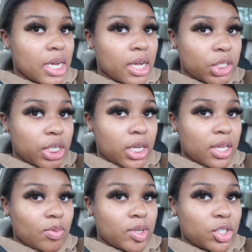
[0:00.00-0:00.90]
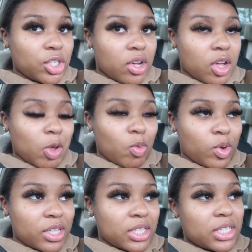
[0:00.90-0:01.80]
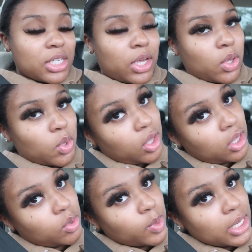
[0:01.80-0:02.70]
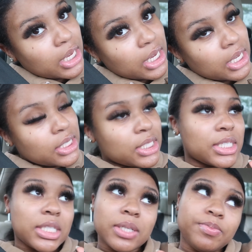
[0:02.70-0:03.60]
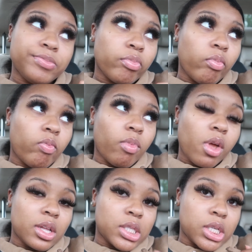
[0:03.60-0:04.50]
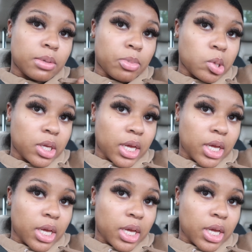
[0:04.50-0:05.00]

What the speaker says: I'll check in with y'all once we get to the bowling